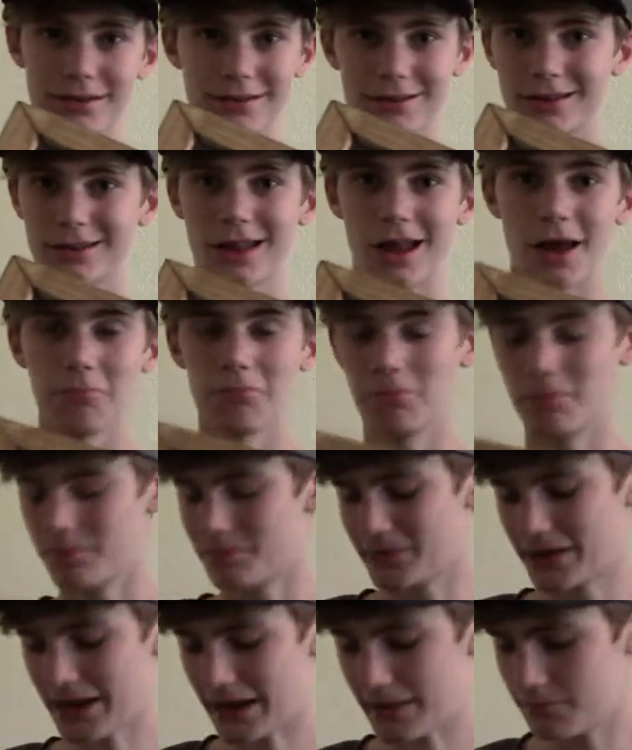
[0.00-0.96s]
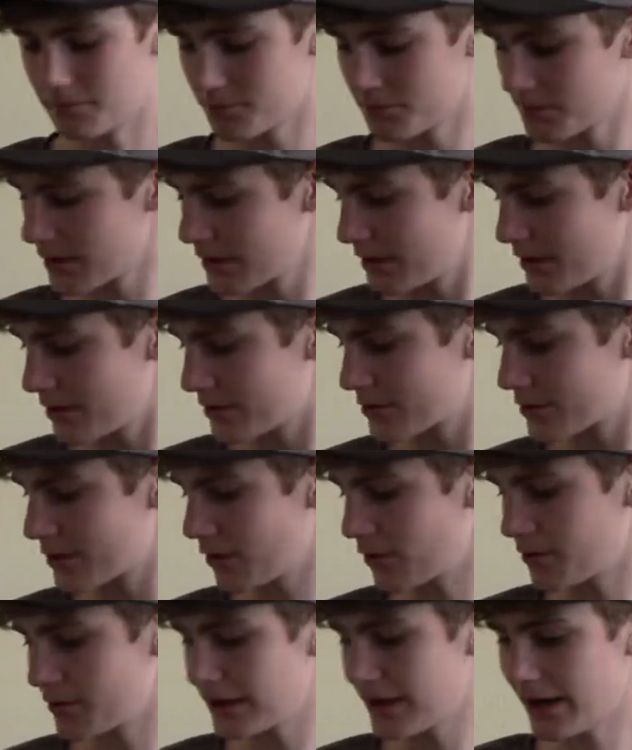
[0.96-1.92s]
club. Yeah.
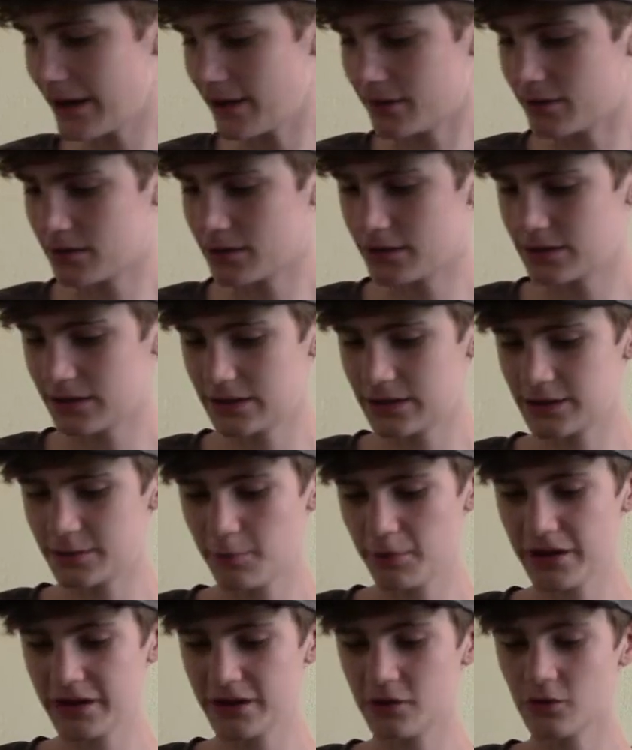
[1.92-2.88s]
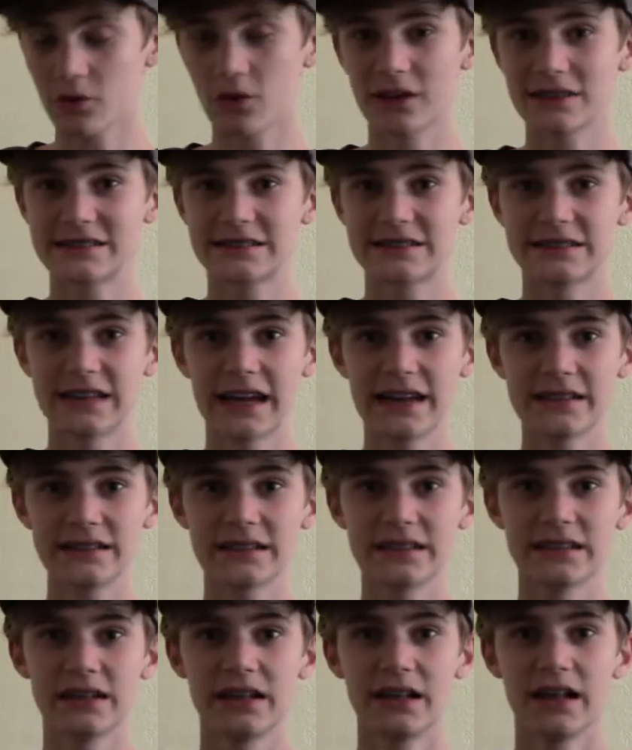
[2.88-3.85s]
So yeah, it's pretty cool. I stained
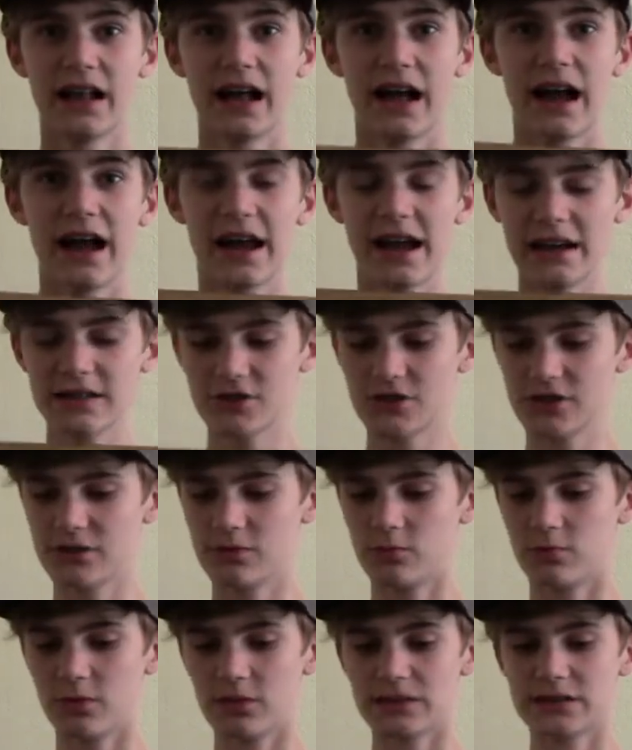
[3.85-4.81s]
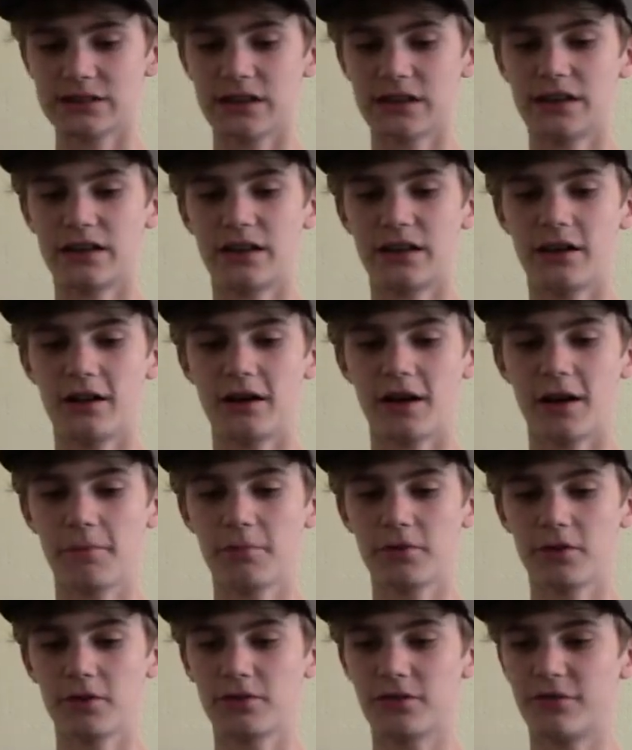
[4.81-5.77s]
it. I actually was gonna
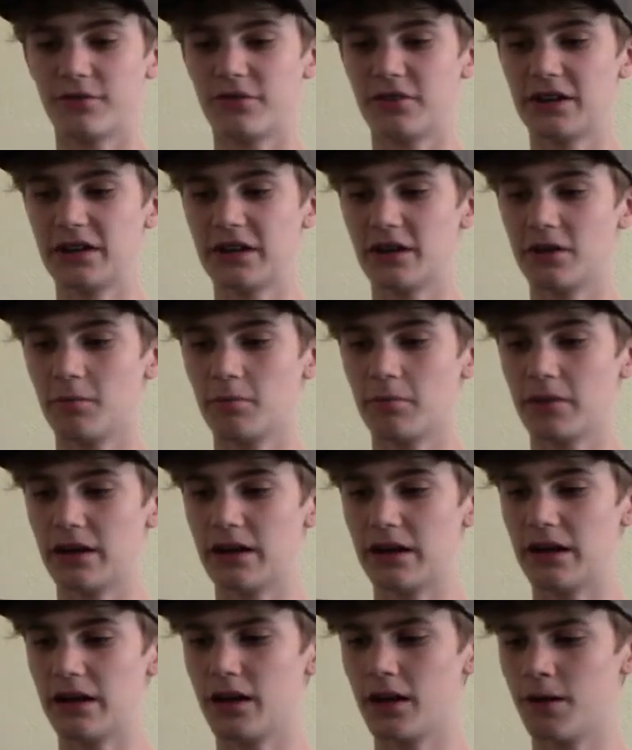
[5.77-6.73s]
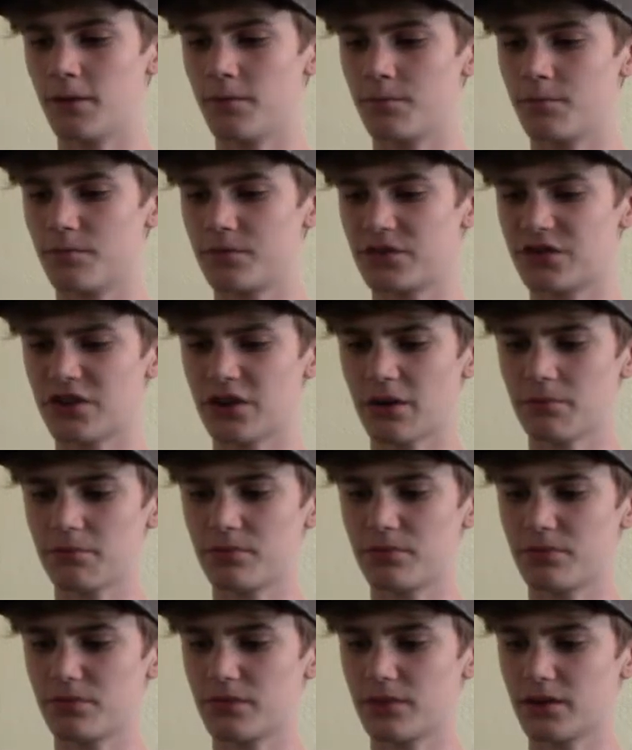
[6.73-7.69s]
upload the video, but
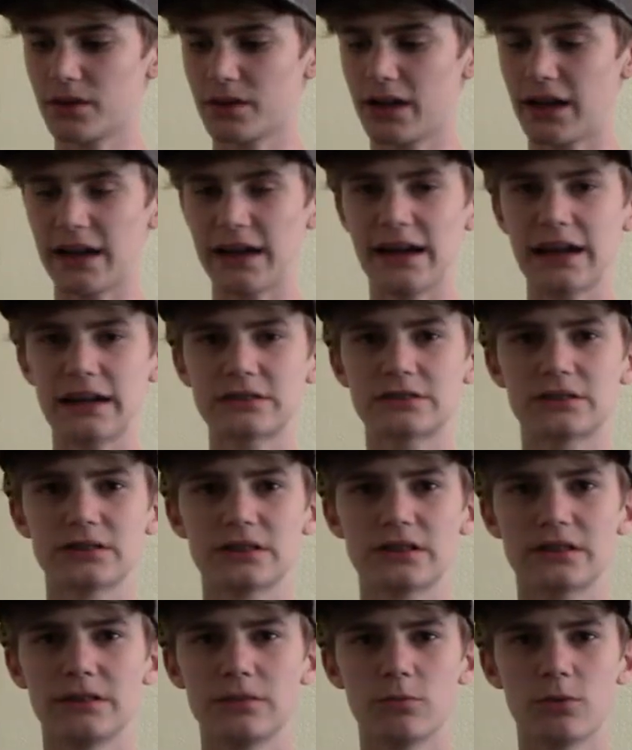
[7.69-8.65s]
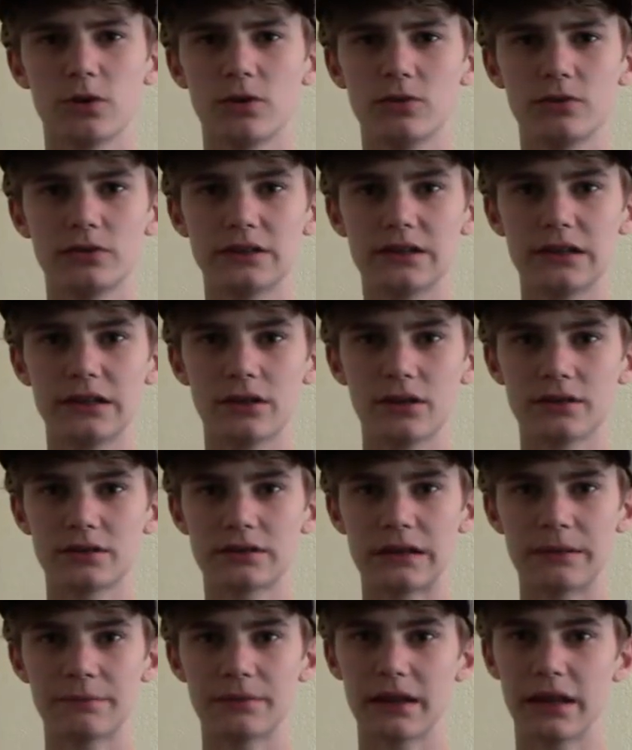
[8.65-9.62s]
I accidentally ruined it or
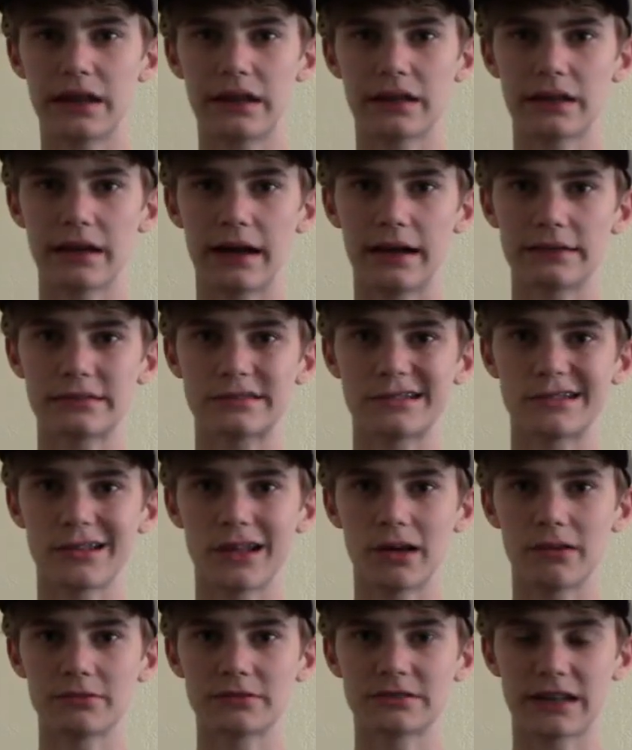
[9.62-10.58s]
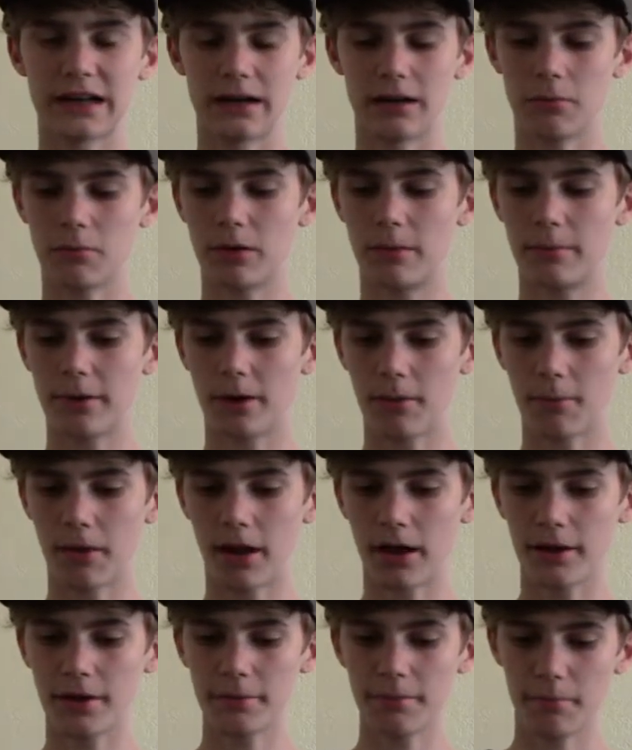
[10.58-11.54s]
something like that. So that was kind of a bummer
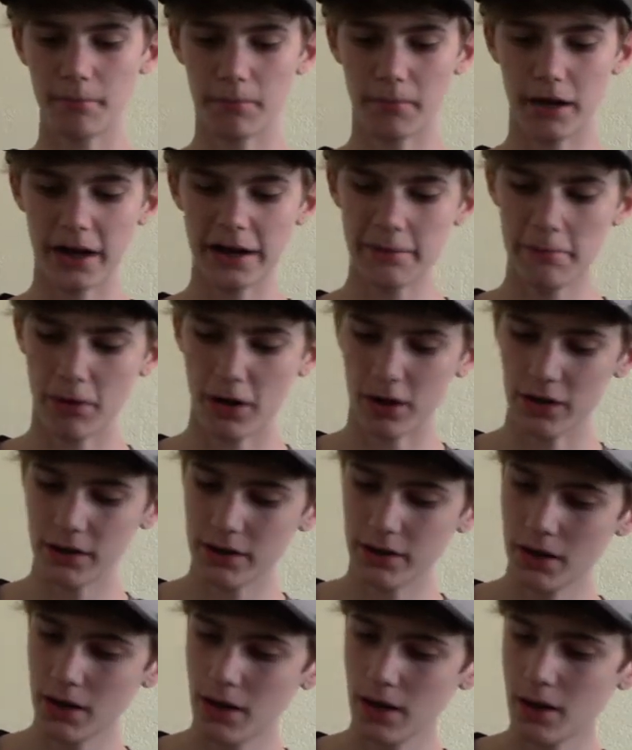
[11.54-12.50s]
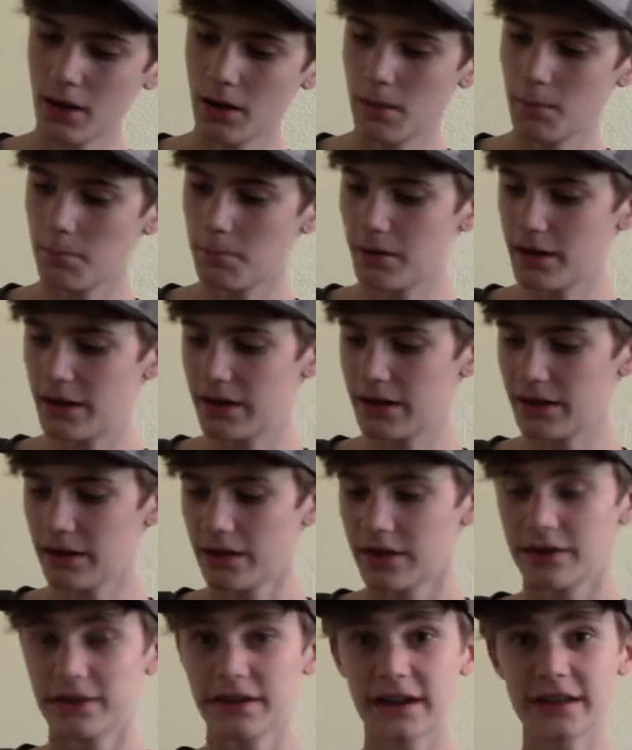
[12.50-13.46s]
on my part. But
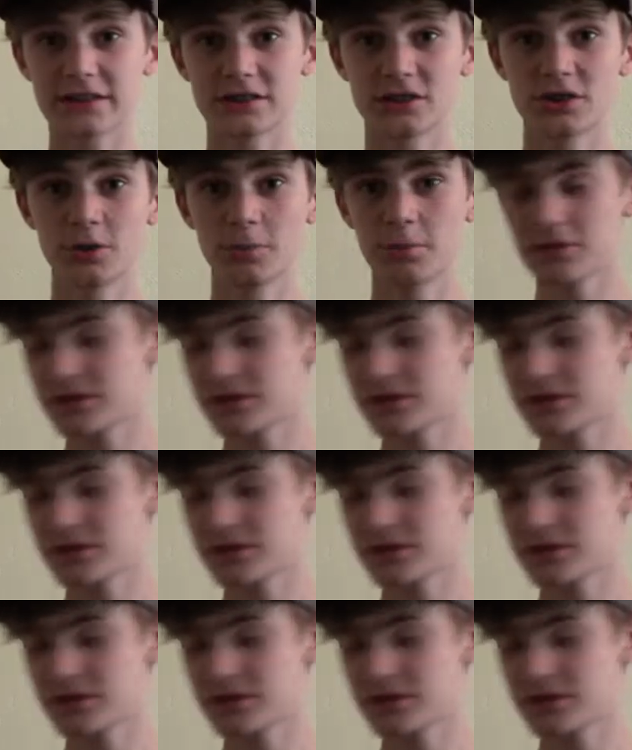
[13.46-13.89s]
yeah, it's super